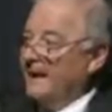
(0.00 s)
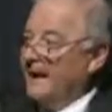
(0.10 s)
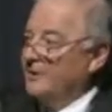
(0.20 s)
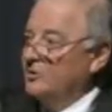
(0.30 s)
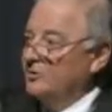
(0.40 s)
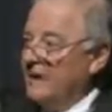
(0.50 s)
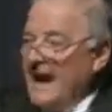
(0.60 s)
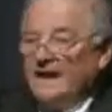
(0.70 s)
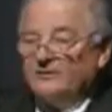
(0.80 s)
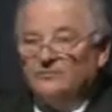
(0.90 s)
and who
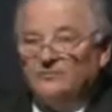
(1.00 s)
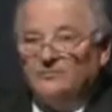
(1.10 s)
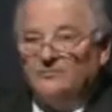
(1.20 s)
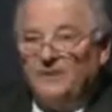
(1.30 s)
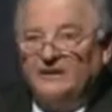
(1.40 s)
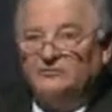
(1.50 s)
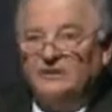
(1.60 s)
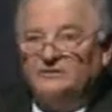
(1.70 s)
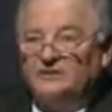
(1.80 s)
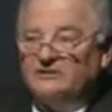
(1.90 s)
lacked the
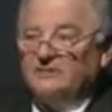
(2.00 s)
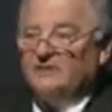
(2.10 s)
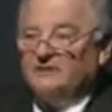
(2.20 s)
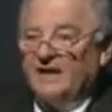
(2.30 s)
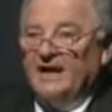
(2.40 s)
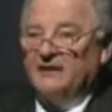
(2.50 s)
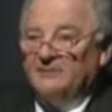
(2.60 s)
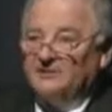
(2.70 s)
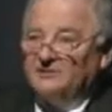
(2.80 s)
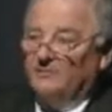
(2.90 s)
patriotism and
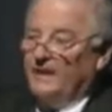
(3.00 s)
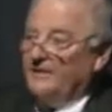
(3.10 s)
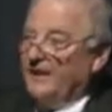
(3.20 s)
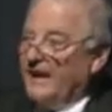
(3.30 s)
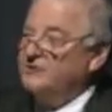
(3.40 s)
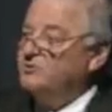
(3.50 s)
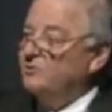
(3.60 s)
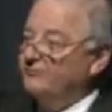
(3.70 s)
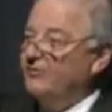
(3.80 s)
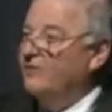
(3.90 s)
dynamism and
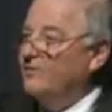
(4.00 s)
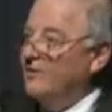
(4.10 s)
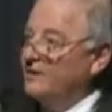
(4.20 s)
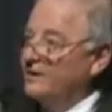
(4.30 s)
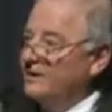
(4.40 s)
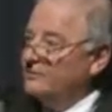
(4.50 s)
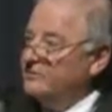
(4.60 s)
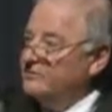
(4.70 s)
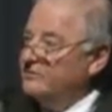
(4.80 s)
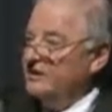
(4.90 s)
national fervor
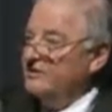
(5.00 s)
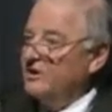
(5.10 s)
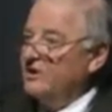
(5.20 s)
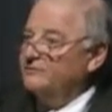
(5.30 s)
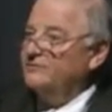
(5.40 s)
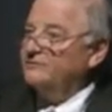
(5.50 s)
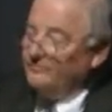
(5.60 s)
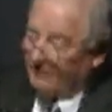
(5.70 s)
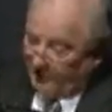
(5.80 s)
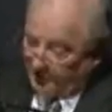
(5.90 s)
to see the country
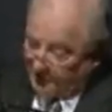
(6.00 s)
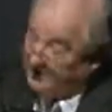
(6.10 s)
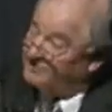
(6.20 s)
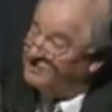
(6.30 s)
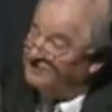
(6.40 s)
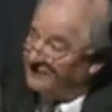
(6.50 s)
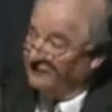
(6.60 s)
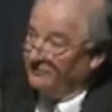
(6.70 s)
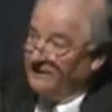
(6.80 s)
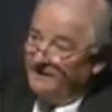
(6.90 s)
through the hardships to
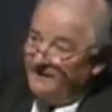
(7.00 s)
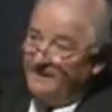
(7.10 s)
victory.